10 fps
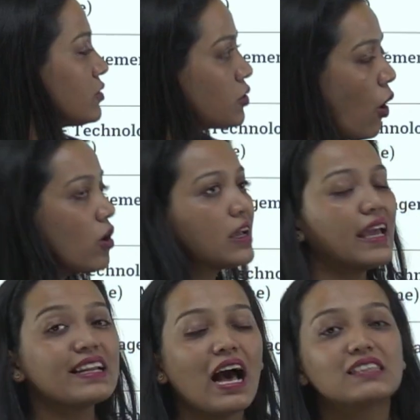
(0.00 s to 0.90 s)
talk
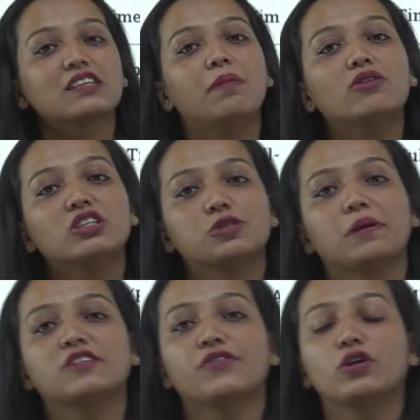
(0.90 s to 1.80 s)
and ask about this
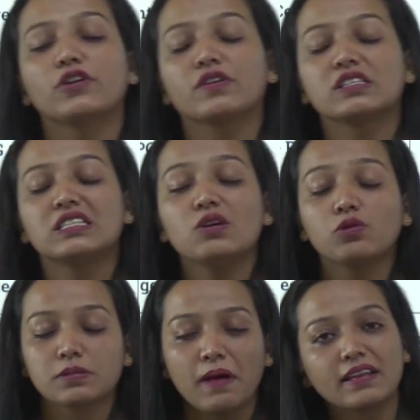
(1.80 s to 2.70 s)
specific university,
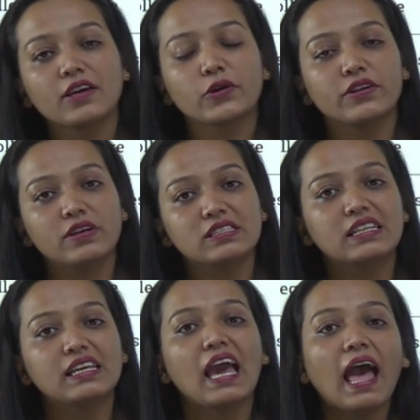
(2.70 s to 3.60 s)
Osmania University.